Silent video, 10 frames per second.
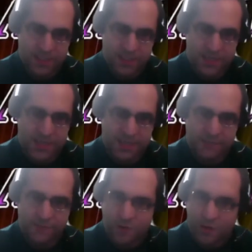And
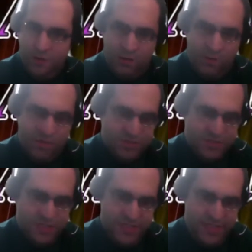for almost
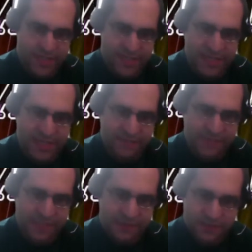8.5
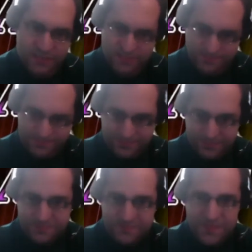years,
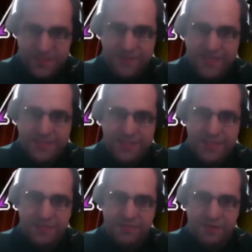thanks to you,
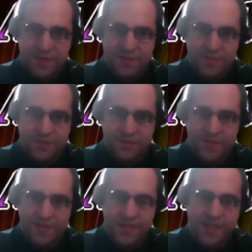we're up to, I think,
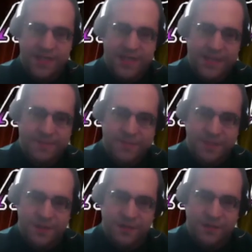
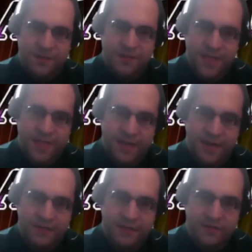episode
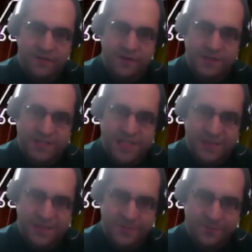
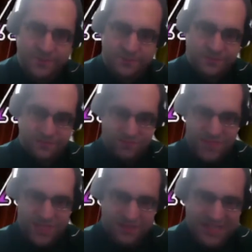837.
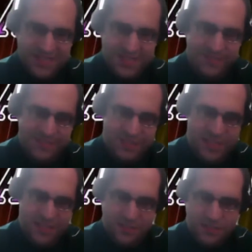Last time I
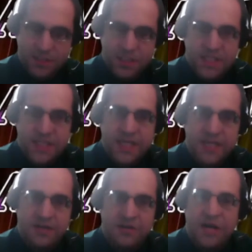checked.
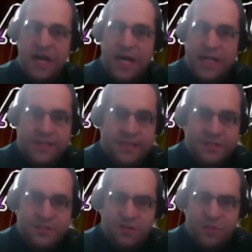I did this
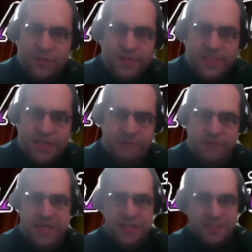all by myself.
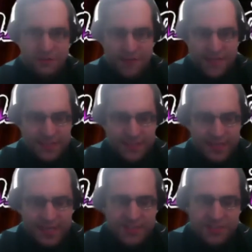Yes, granted, I
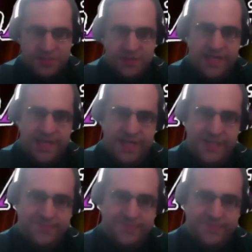sort of had,